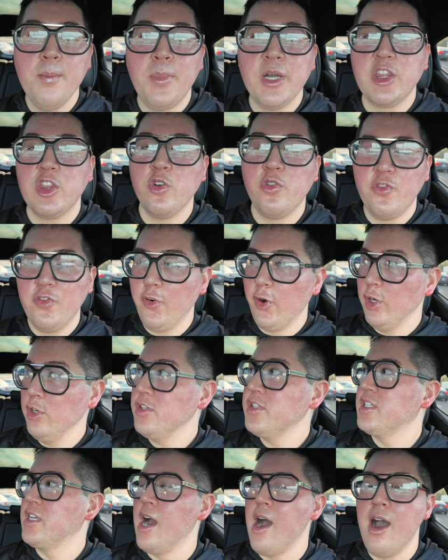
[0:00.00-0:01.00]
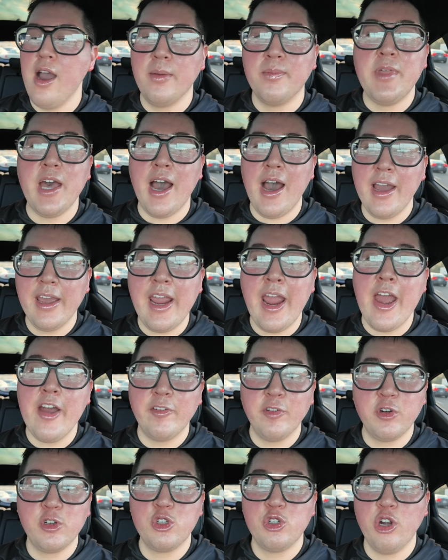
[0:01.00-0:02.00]
But the first time that I
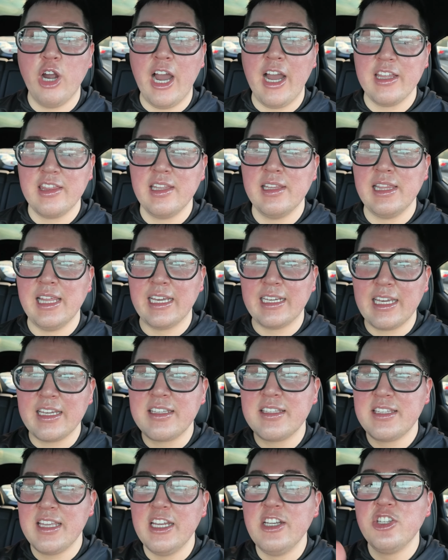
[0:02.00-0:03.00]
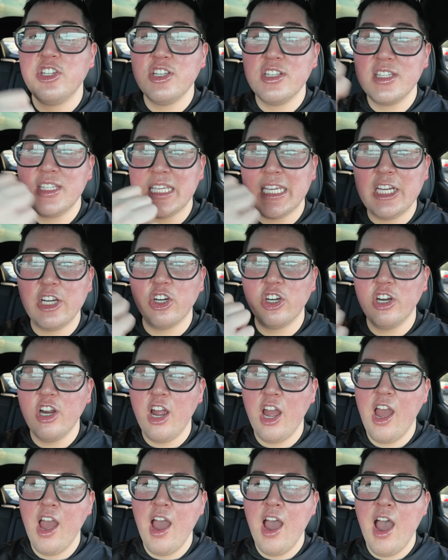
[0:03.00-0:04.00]
ever tried the leg extensions here,
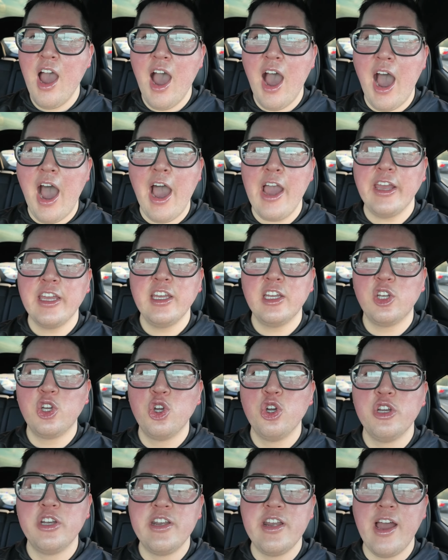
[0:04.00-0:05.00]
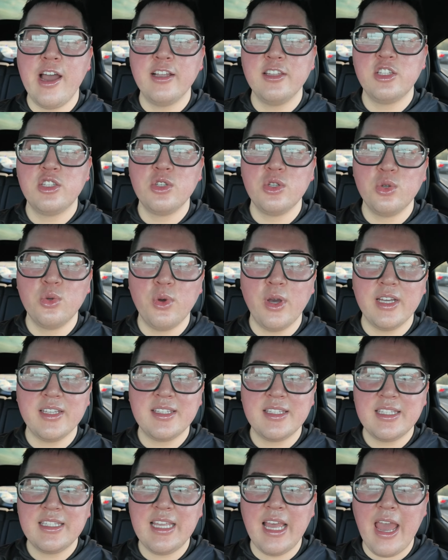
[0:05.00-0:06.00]
I could not do a
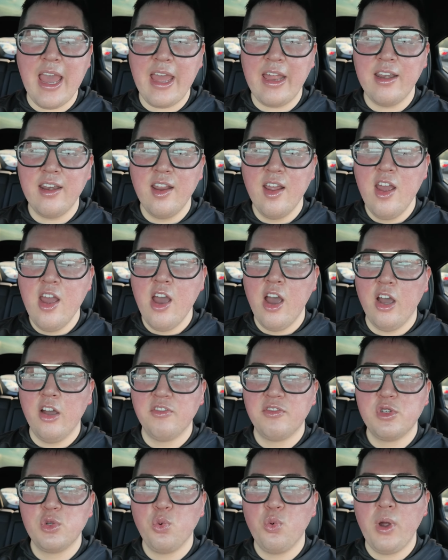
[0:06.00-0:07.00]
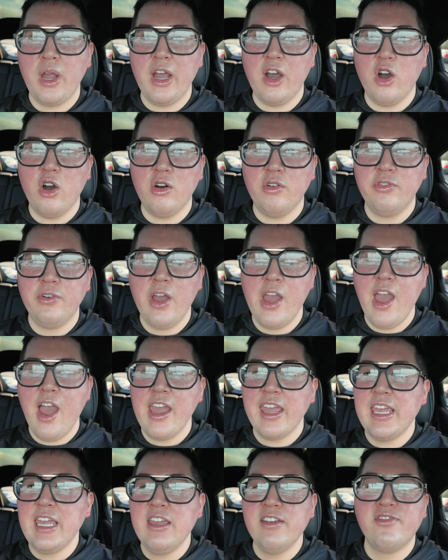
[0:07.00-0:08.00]
set of 12
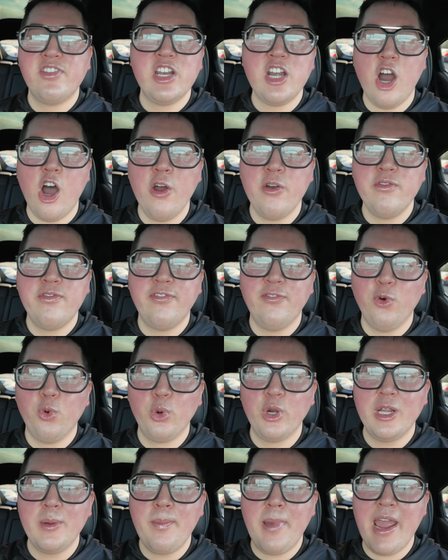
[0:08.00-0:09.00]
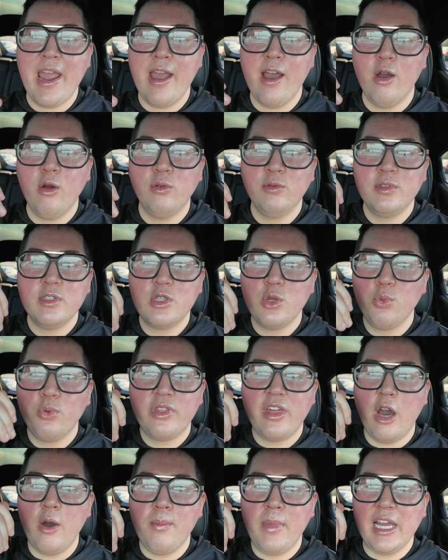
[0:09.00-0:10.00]
even on 40 pounds
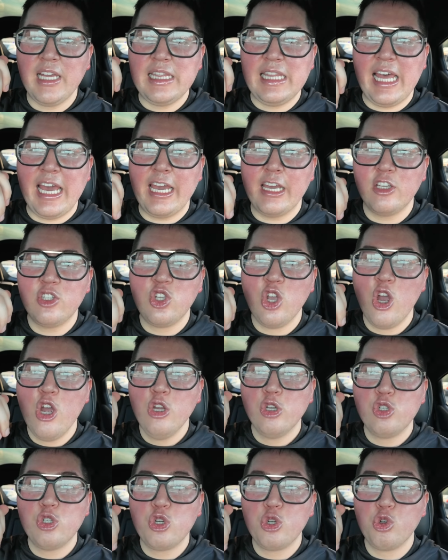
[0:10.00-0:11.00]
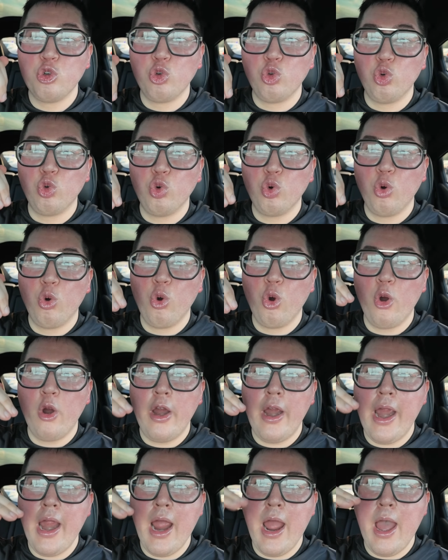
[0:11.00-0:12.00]
without my legs
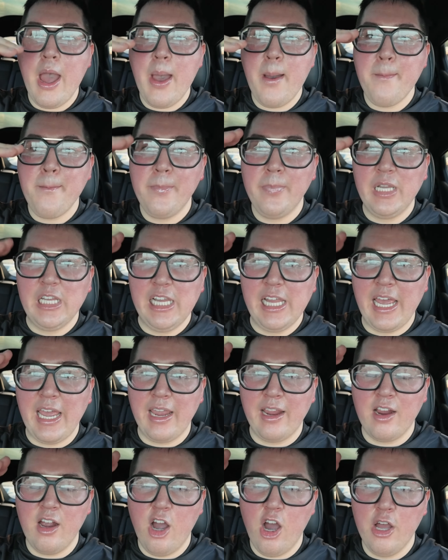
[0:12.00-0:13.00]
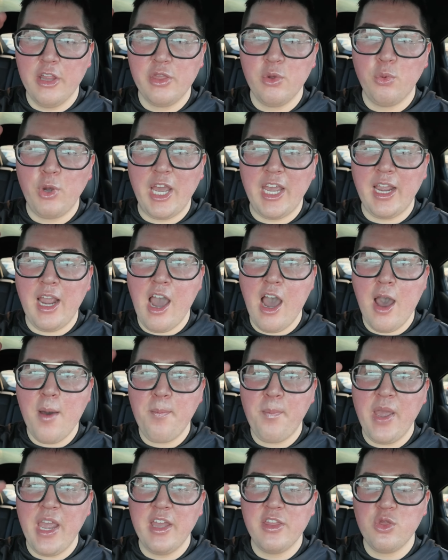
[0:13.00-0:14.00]
trembling on the way
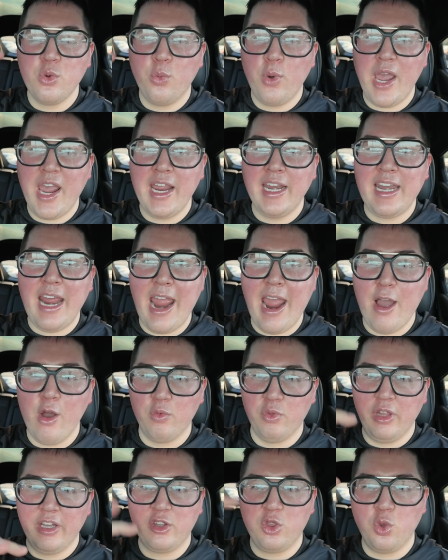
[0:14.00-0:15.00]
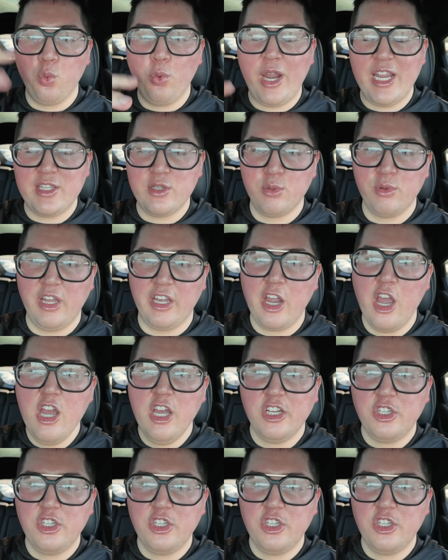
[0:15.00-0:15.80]
up and the way down. Like the weights were like